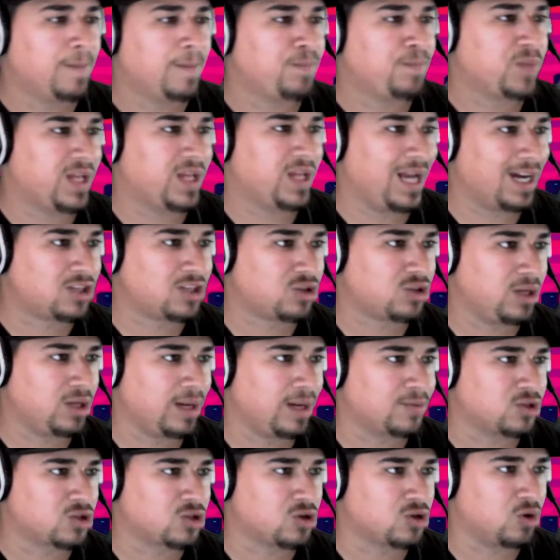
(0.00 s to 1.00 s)
And actually, I'm
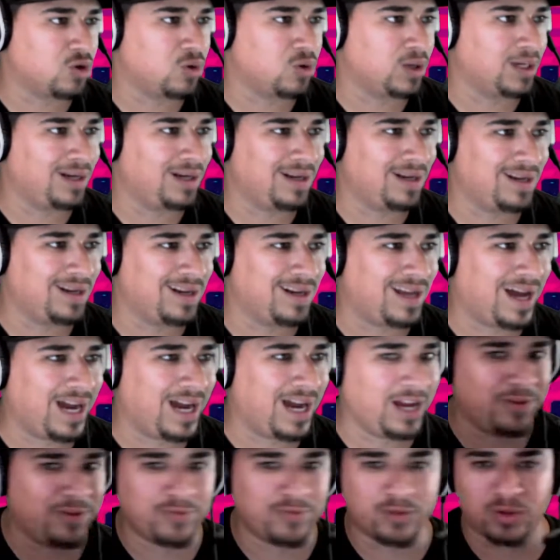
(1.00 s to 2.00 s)
just going
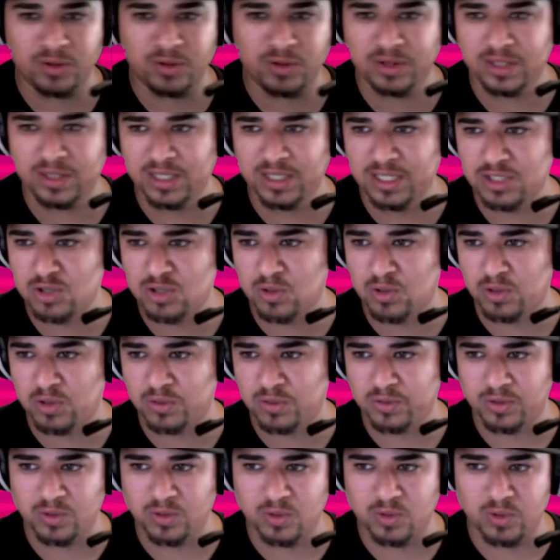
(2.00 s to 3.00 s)
live on Discord
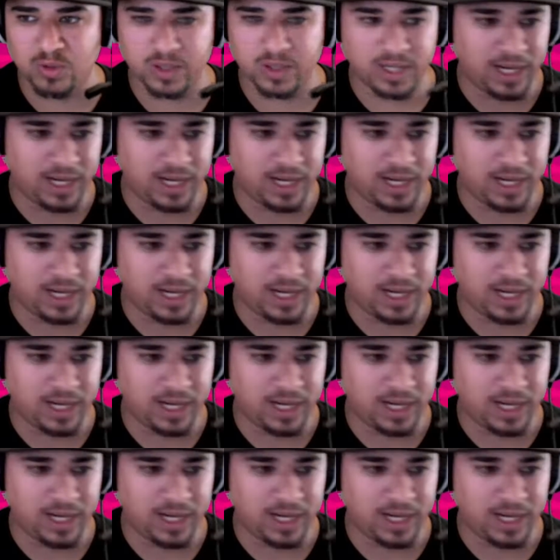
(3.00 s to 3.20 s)
real quick.